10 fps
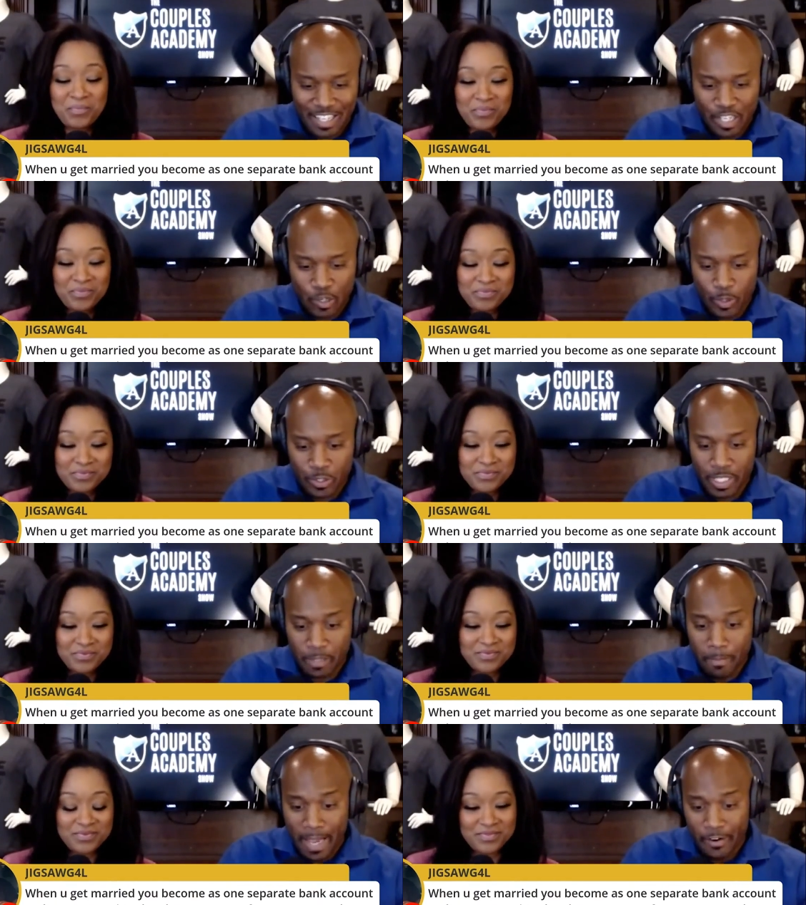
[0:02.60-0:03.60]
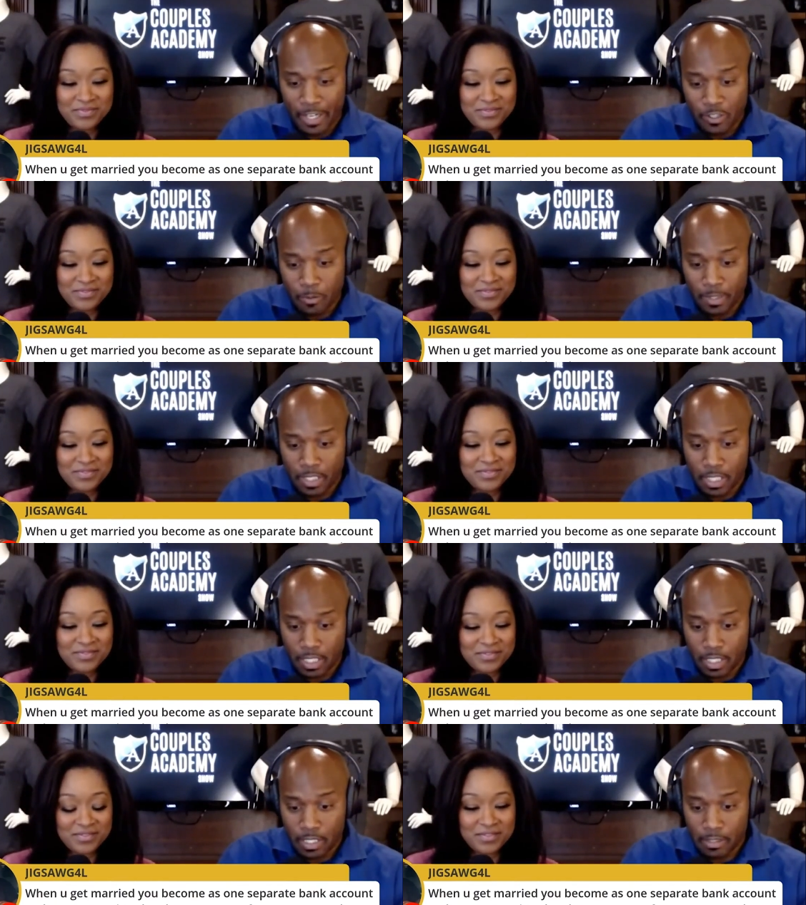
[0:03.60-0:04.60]
Speaker 1: when you get married, you
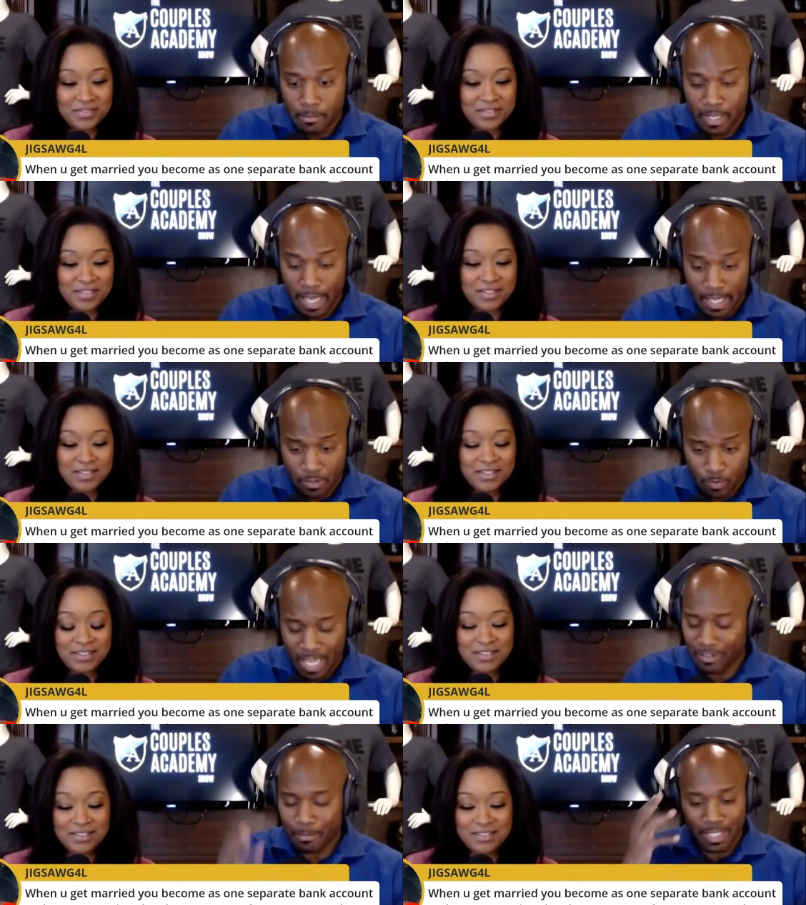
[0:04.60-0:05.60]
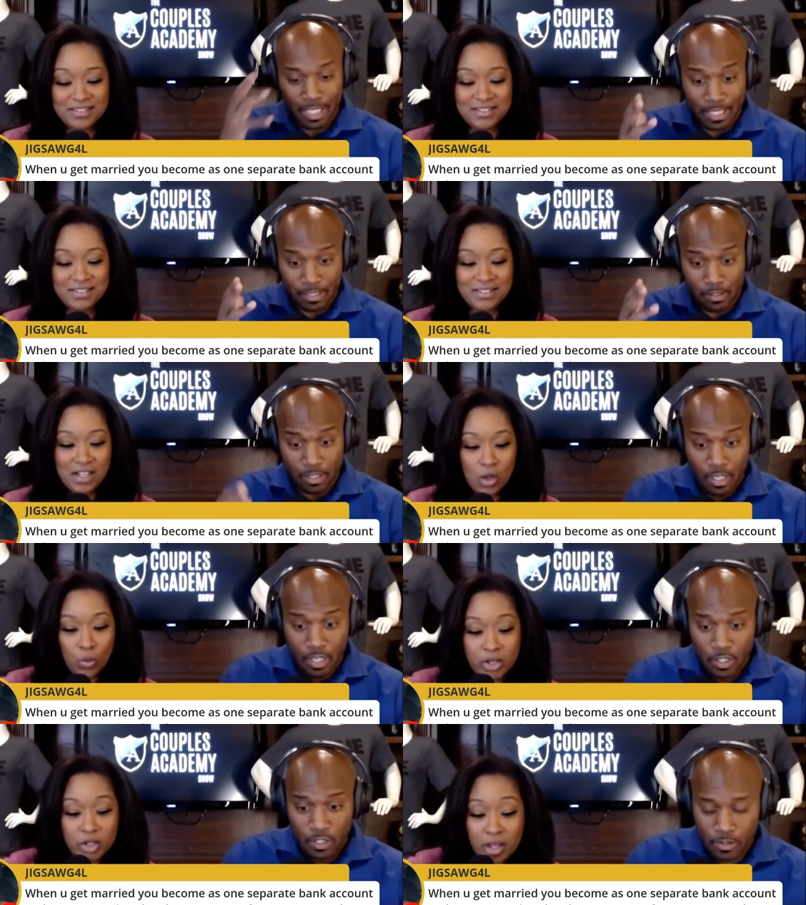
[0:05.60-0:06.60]
become as, I don't have my glasses on.
Speaker 2: When you
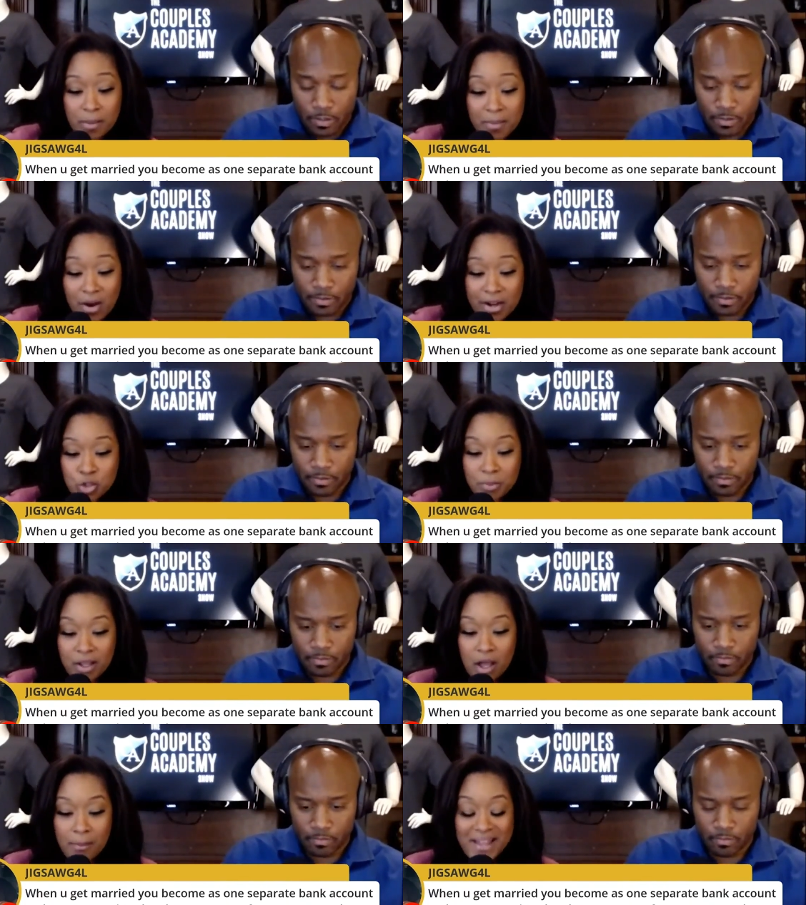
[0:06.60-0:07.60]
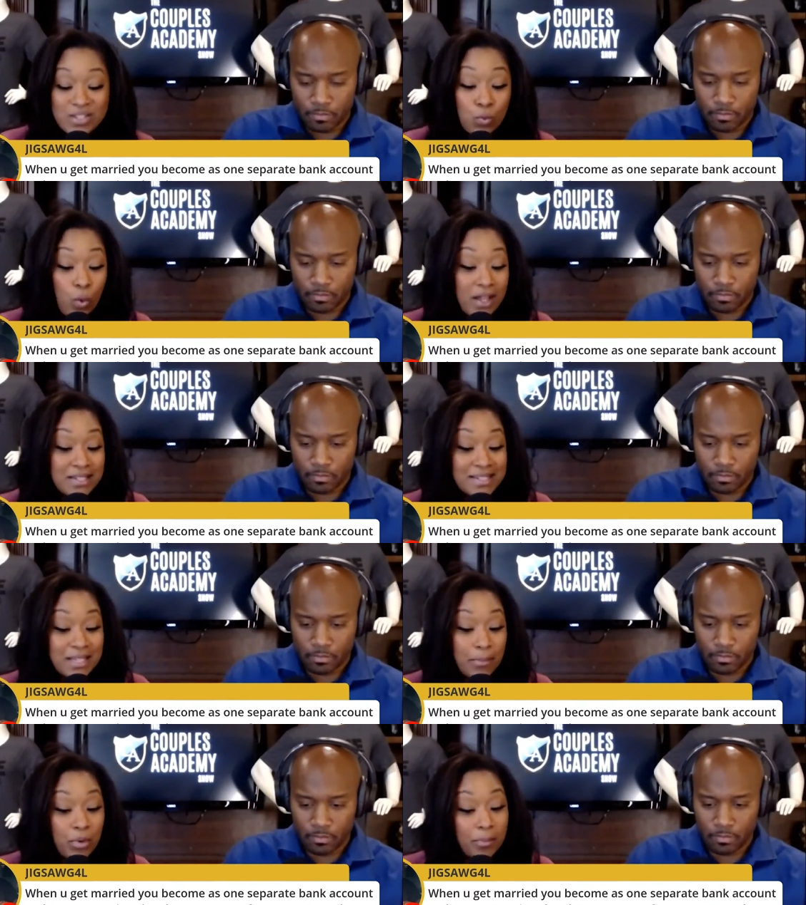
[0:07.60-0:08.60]
get married, you become as one
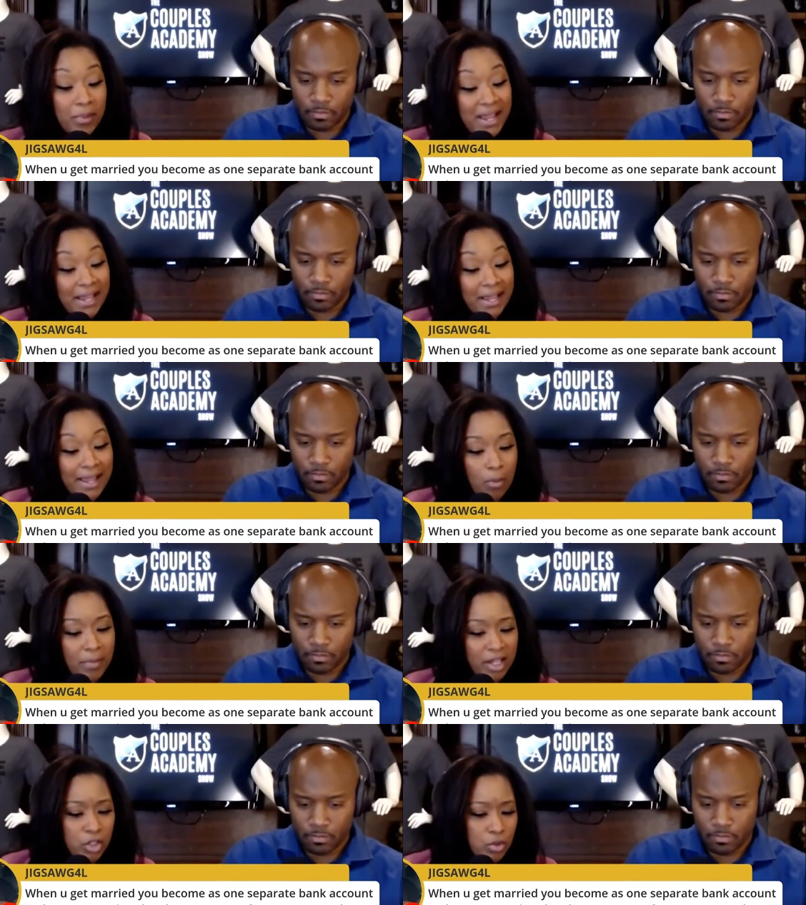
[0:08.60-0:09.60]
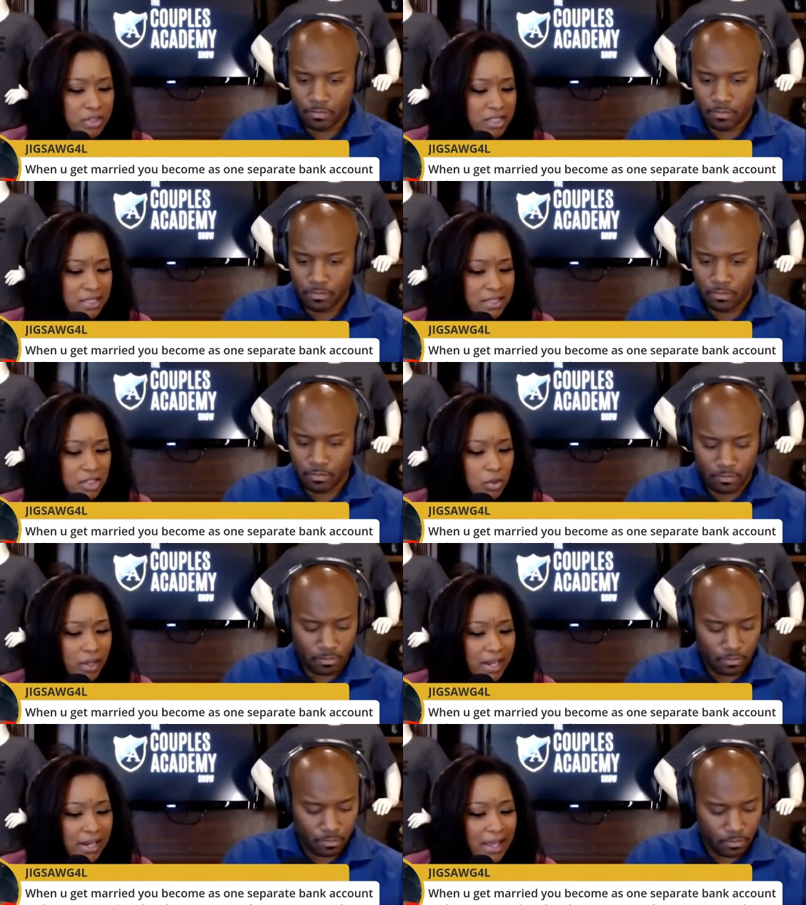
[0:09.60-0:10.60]
separate bank account. Make no sense. It's okay
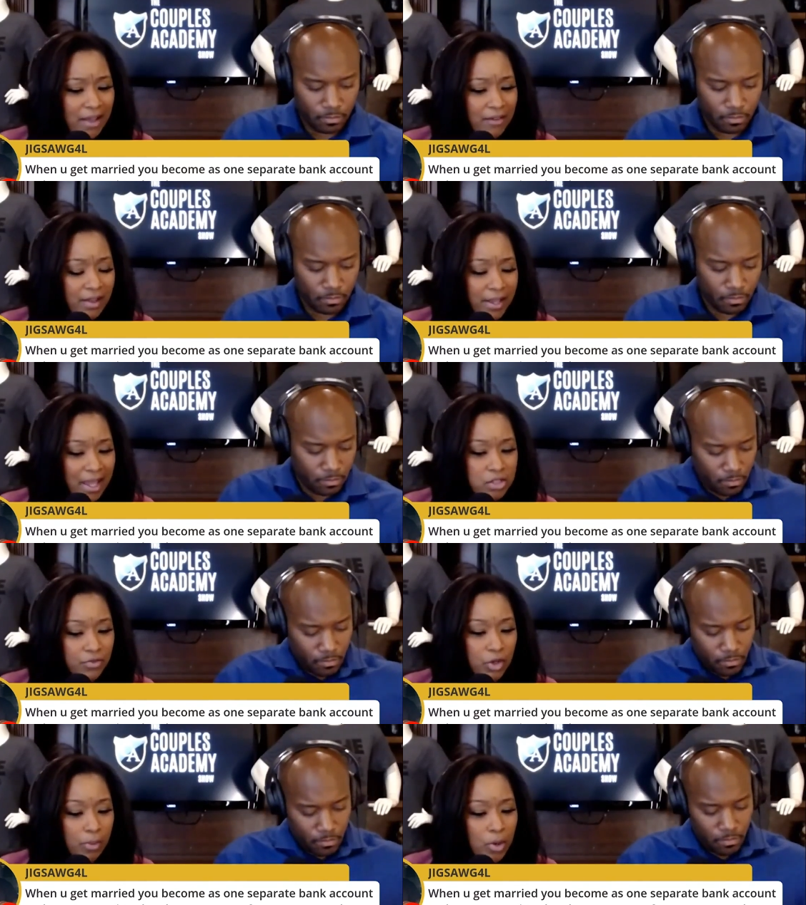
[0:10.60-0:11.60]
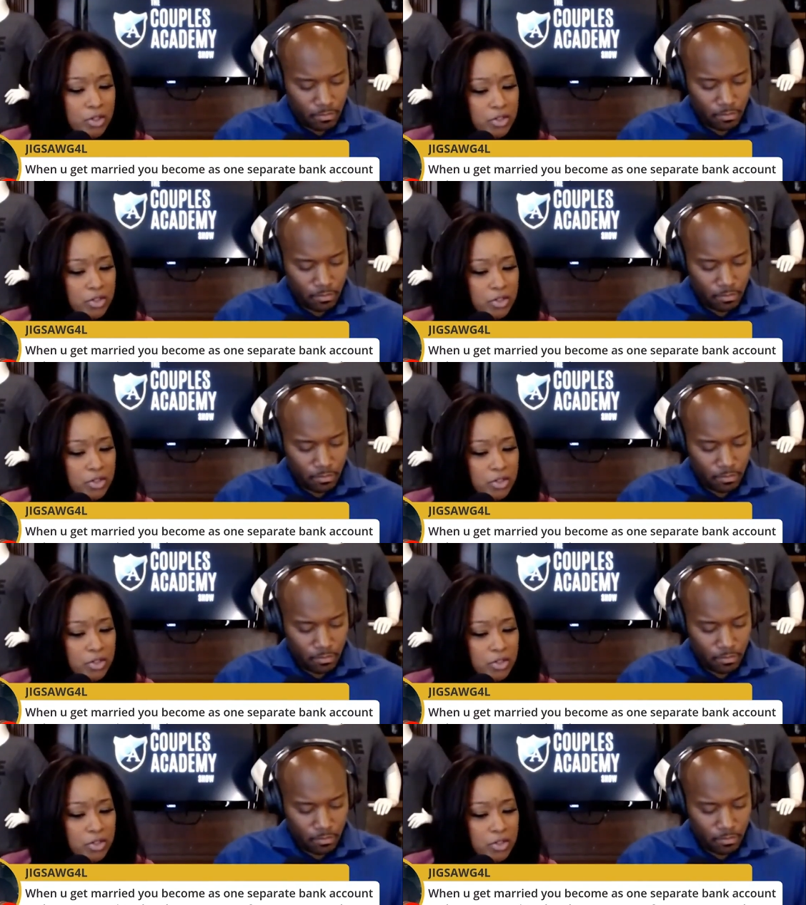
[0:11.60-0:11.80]
to have accounts for your personal